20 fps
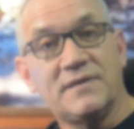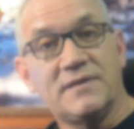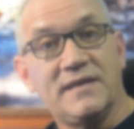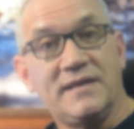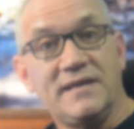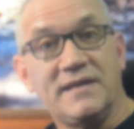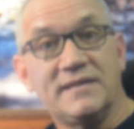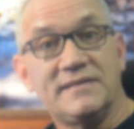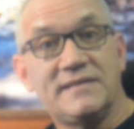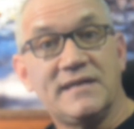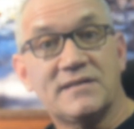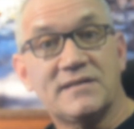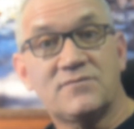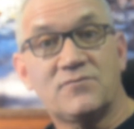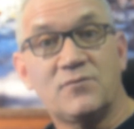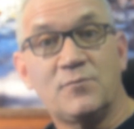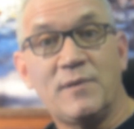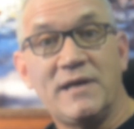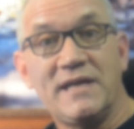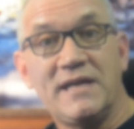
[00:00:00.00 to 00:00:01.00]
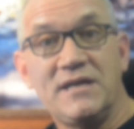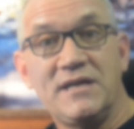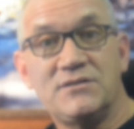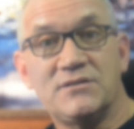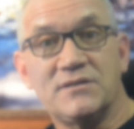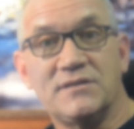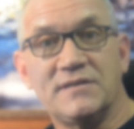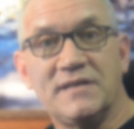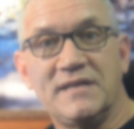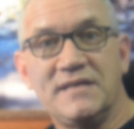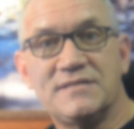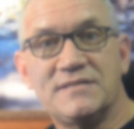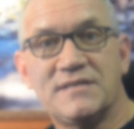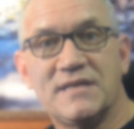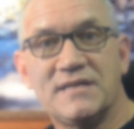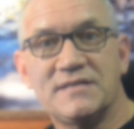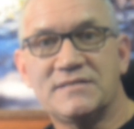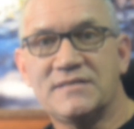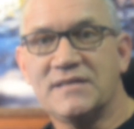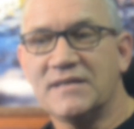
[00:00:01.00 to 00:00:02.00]
getting a text from my agent. He
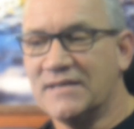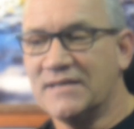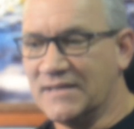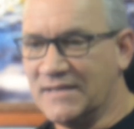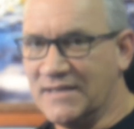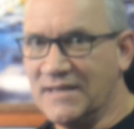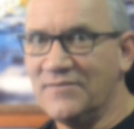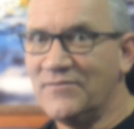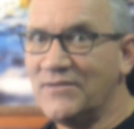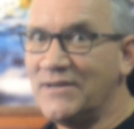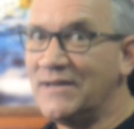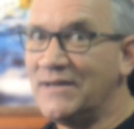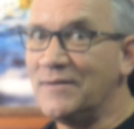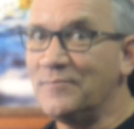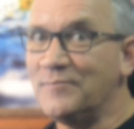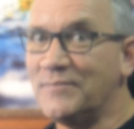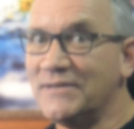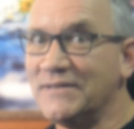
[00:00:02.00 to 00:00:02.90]
says, "Give it up."